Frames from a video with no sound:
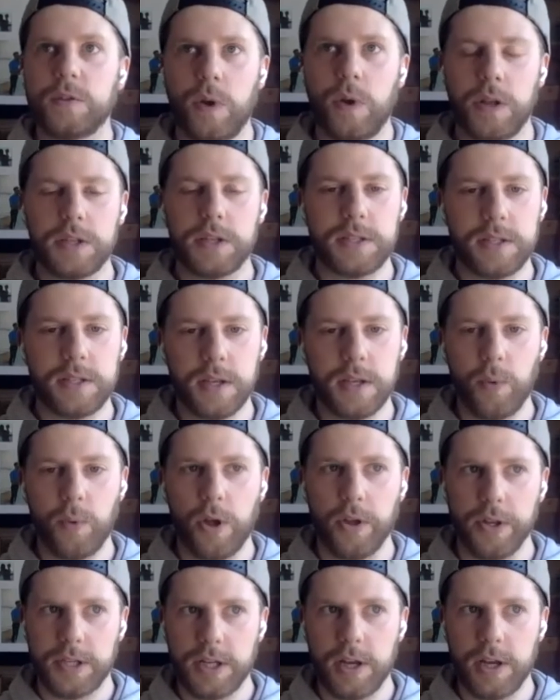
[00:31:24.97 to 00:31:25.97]

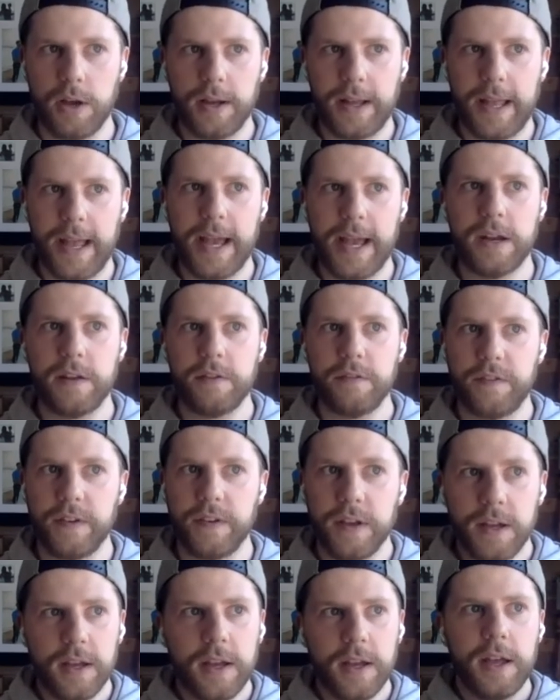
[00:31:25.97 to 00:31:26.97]
What's your kind of?
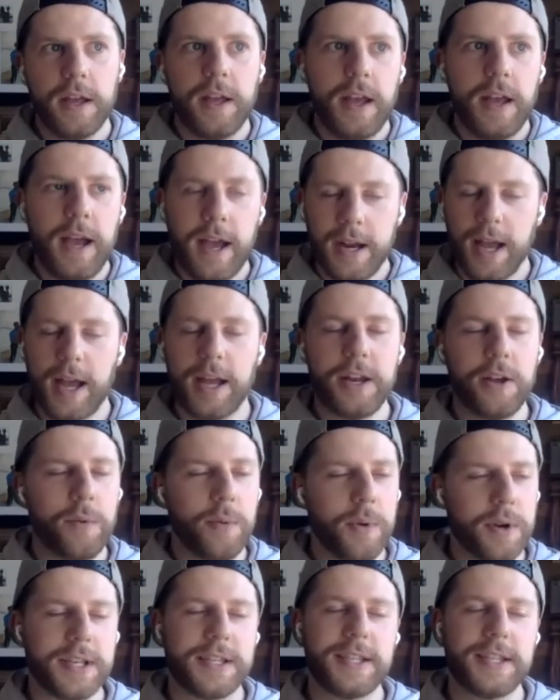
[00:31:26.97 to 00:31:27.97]
I don't
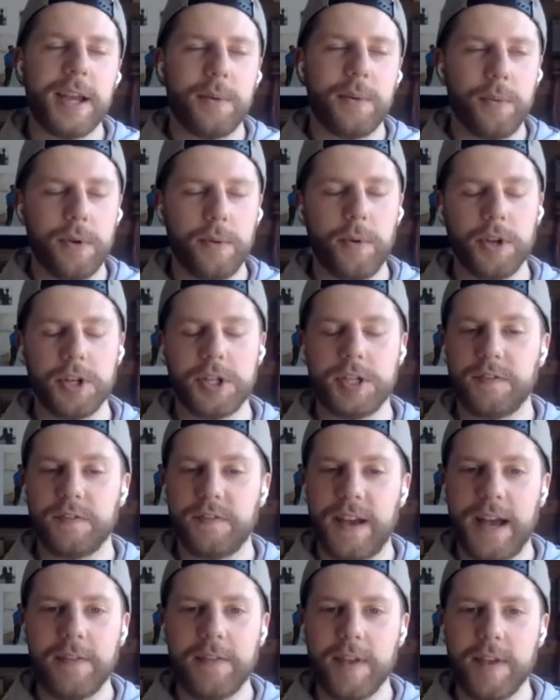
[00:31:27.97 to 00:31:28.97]
want to say what's your
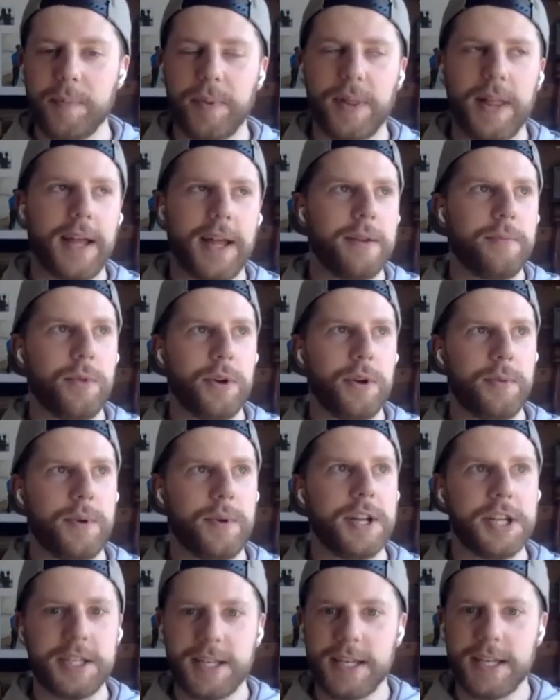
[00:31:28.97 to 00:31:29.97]
5-year plan and where
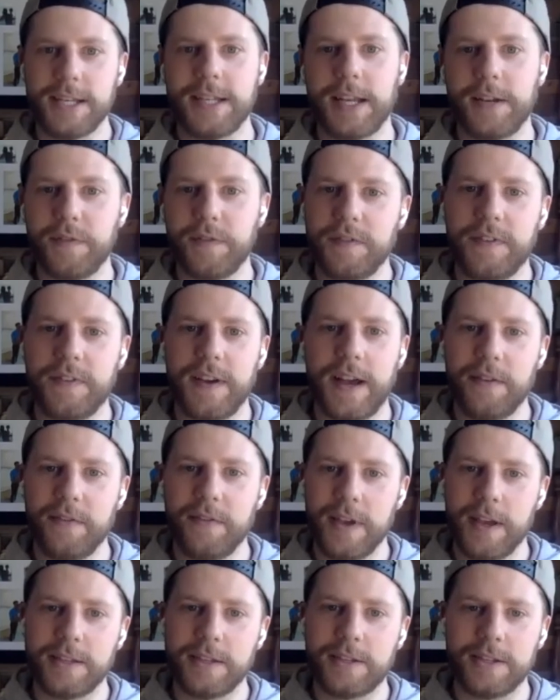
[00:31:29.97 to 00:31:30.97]
do you see yourself in 5
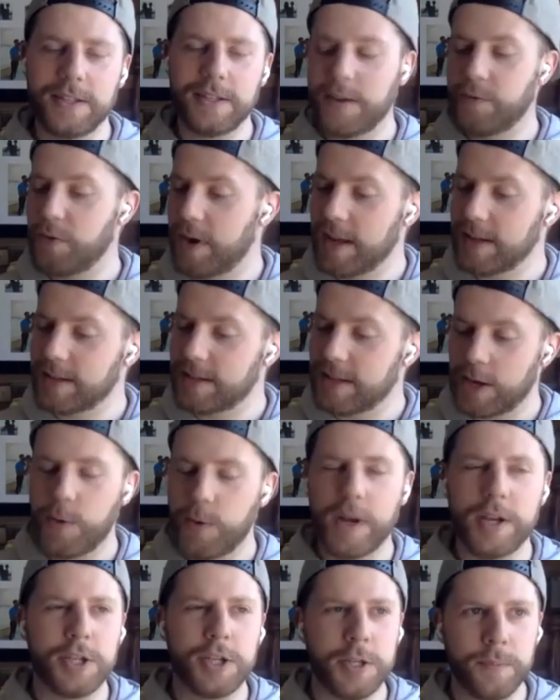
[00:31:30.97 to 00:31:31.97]
years, because everyone hates that
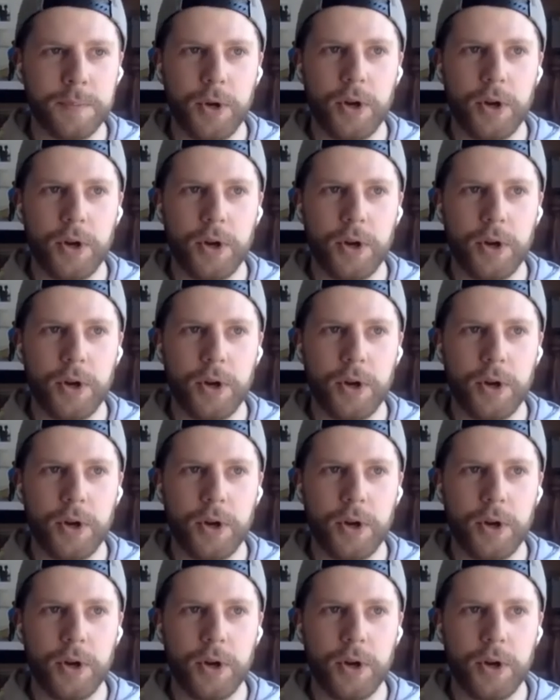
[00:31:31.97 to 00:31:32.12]
question.